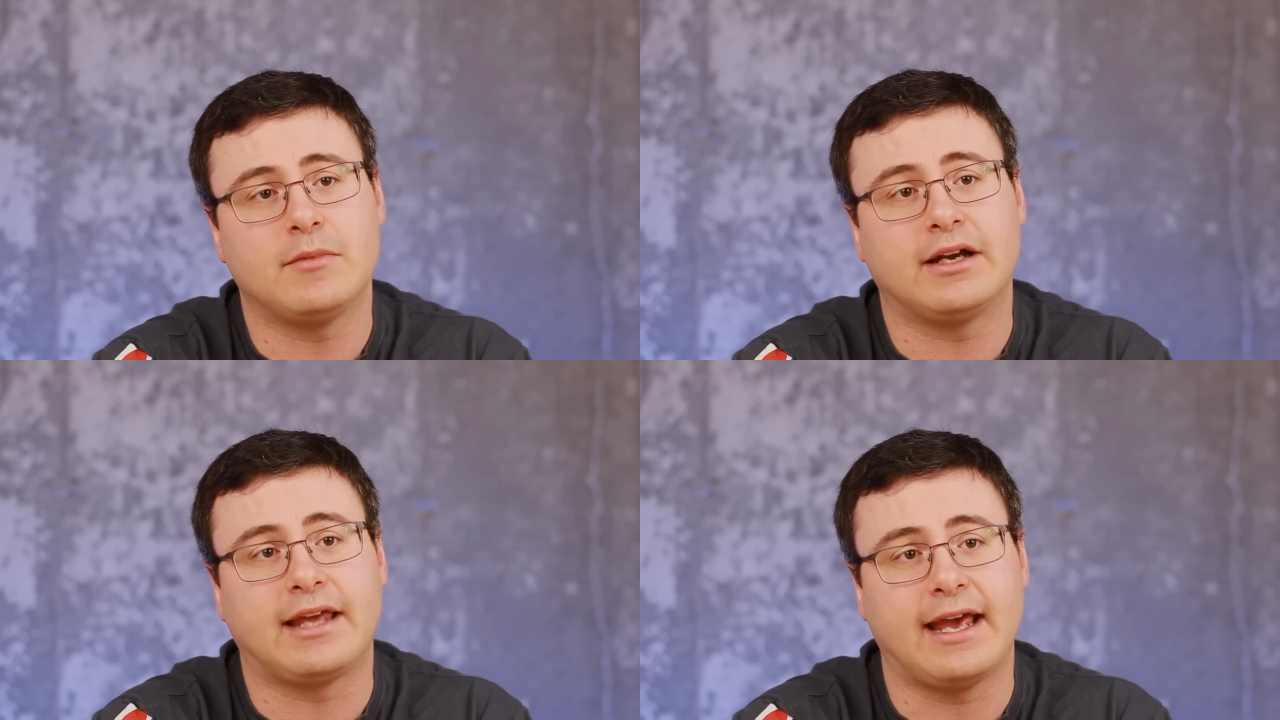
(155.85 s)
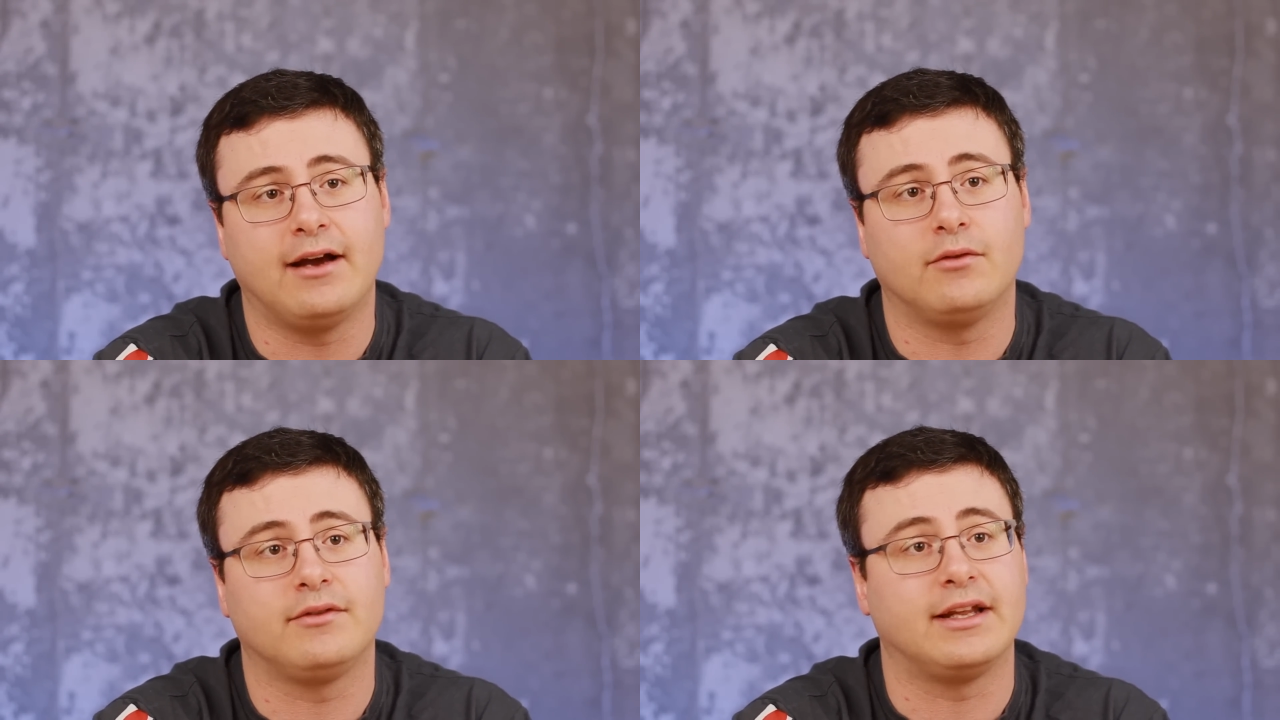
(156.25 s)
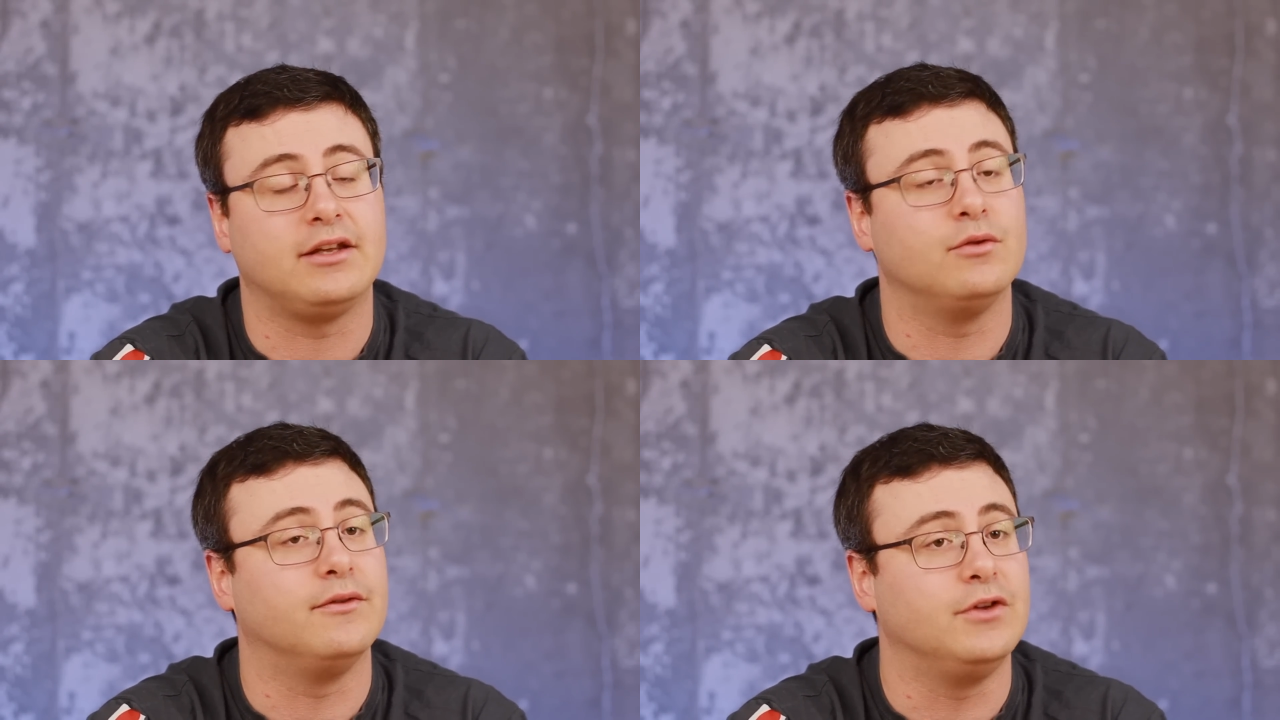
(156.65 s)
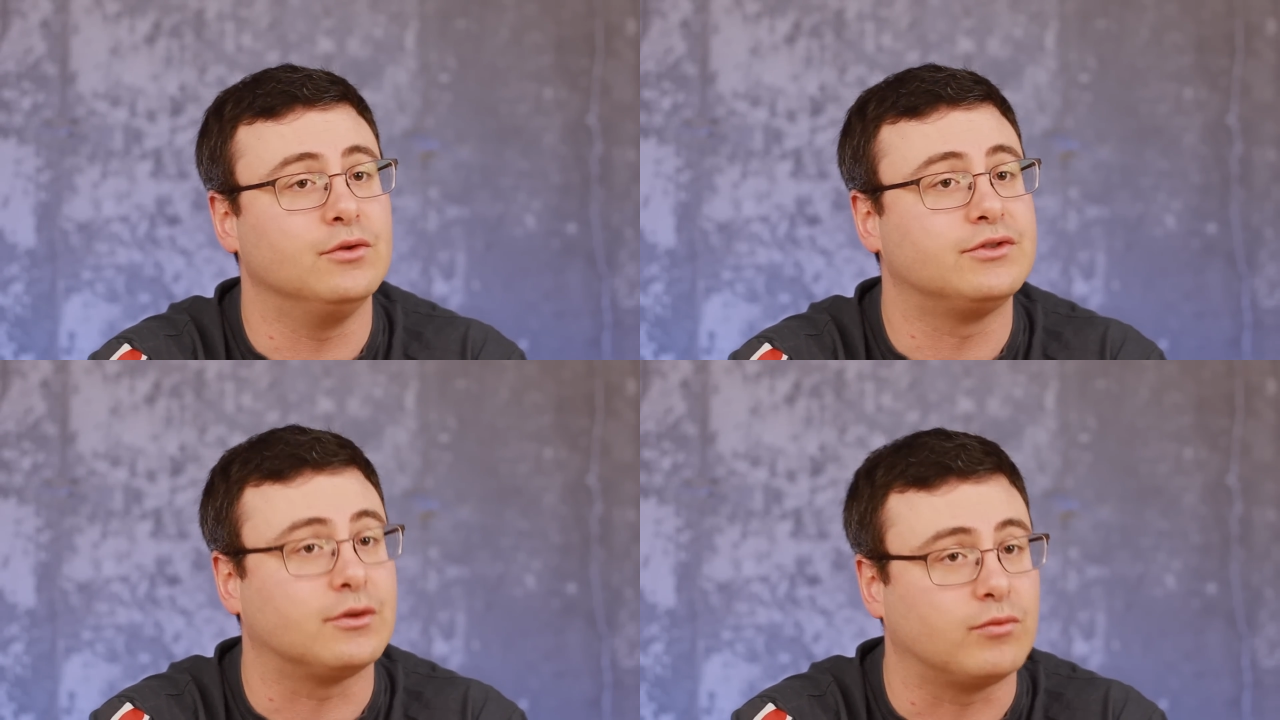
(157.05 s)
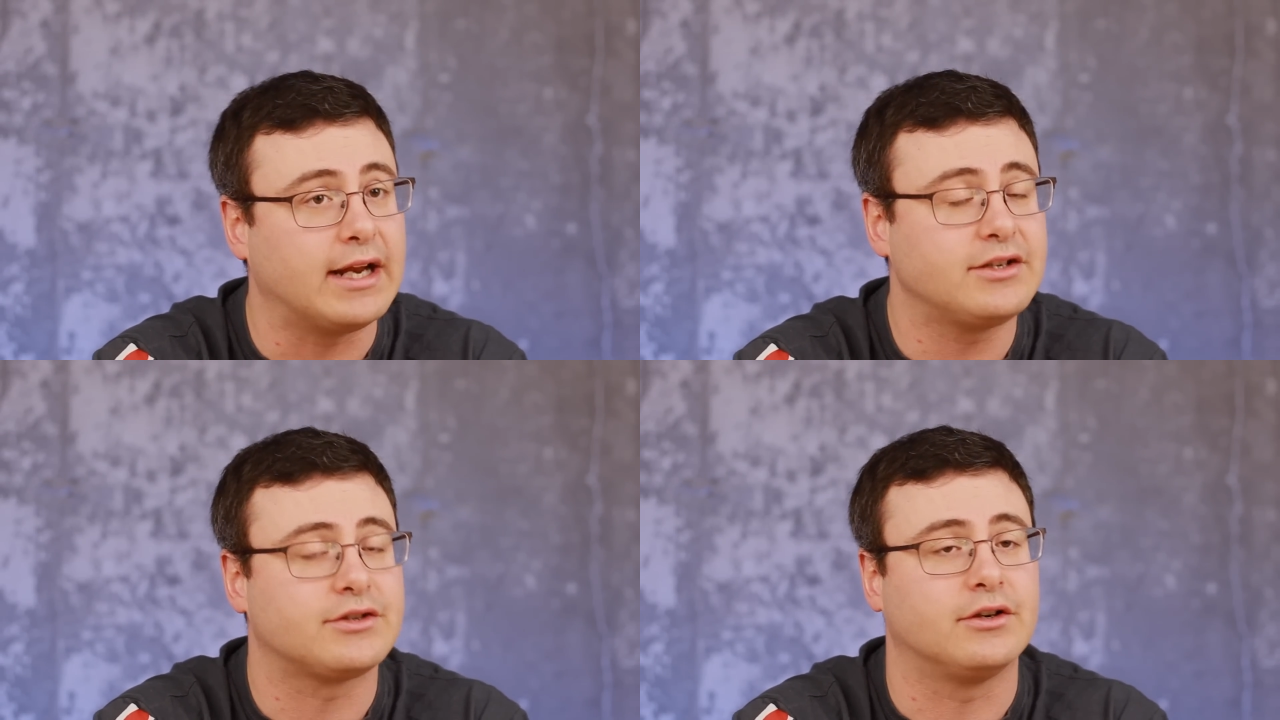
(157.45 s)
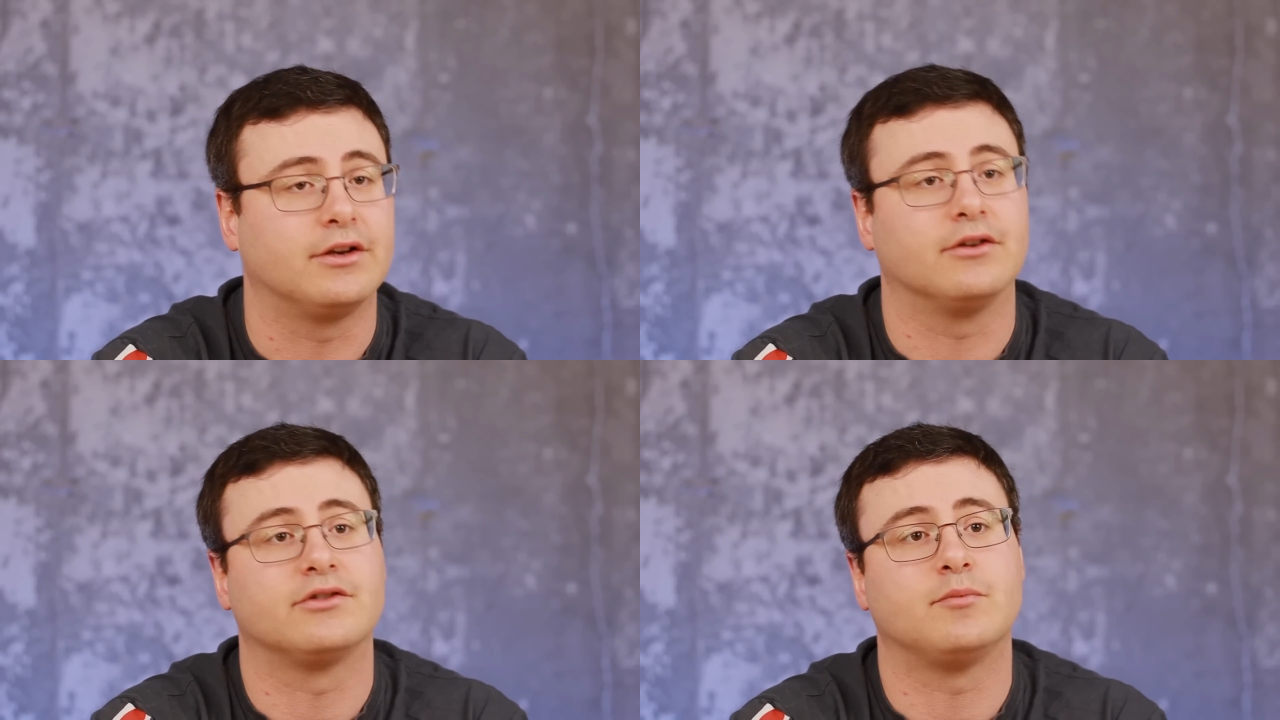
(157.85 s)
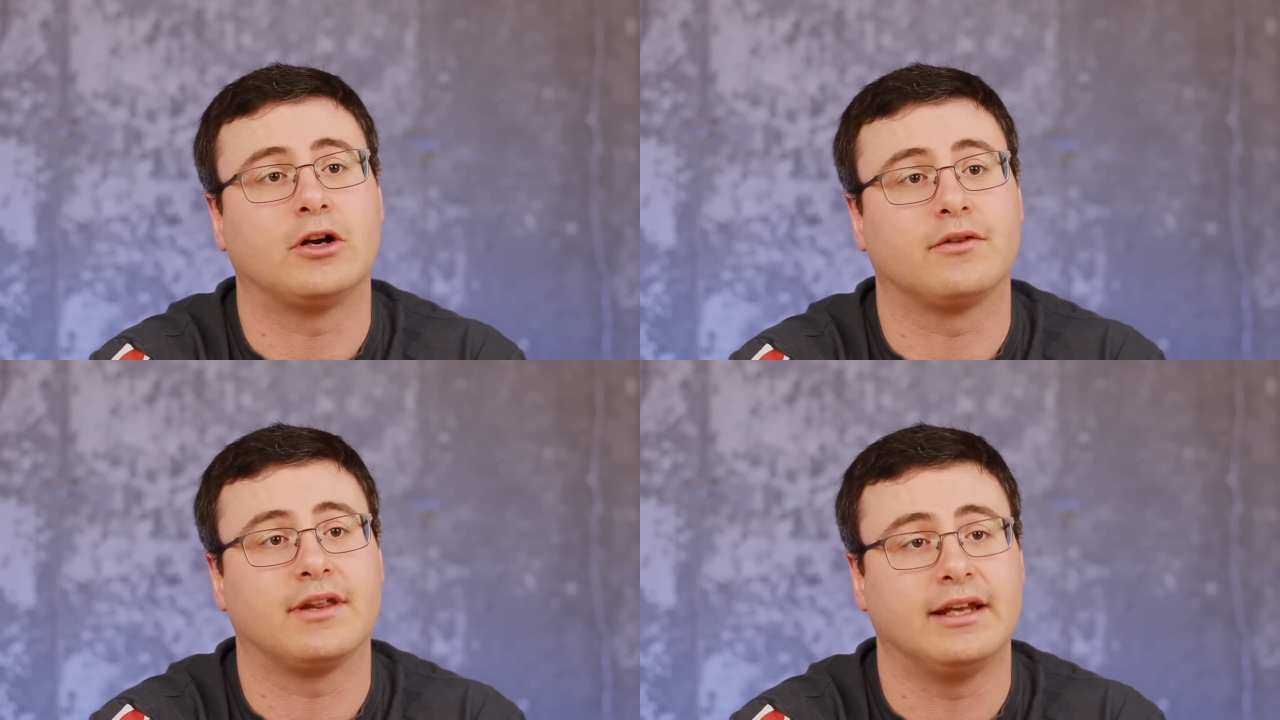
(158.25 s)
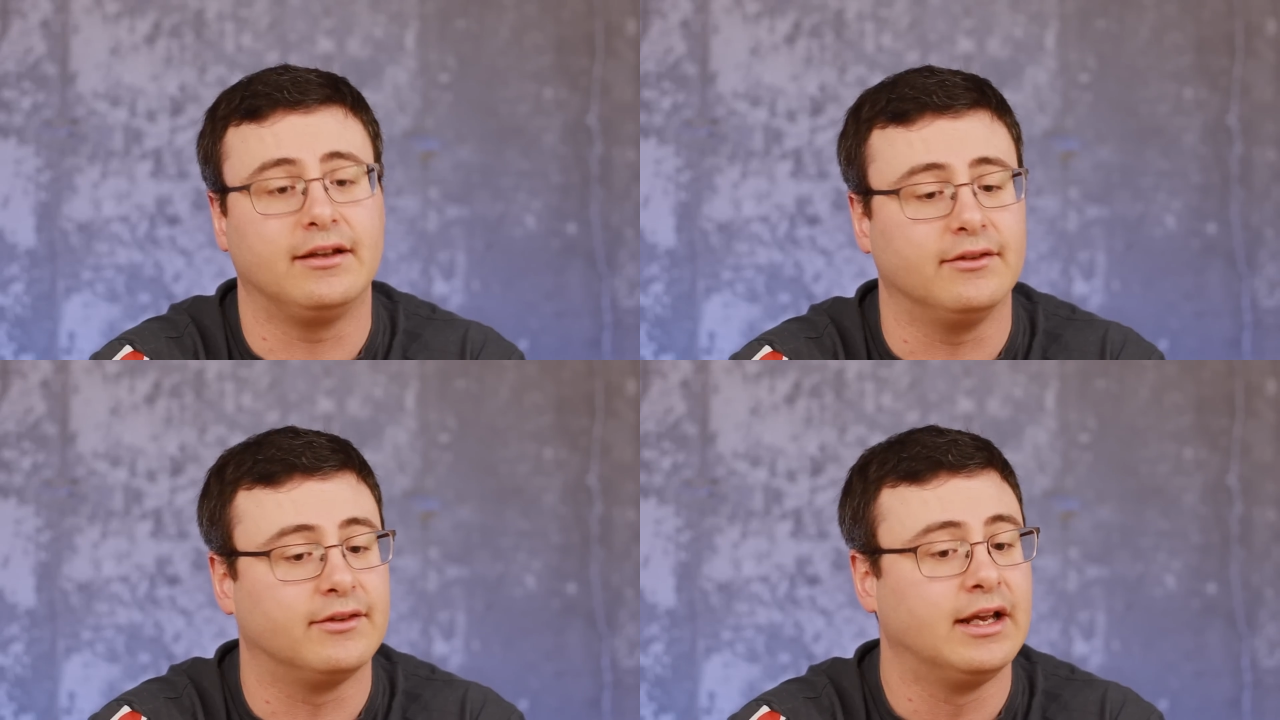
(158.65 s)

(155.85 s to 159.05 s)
account that you have used to register your SmartThings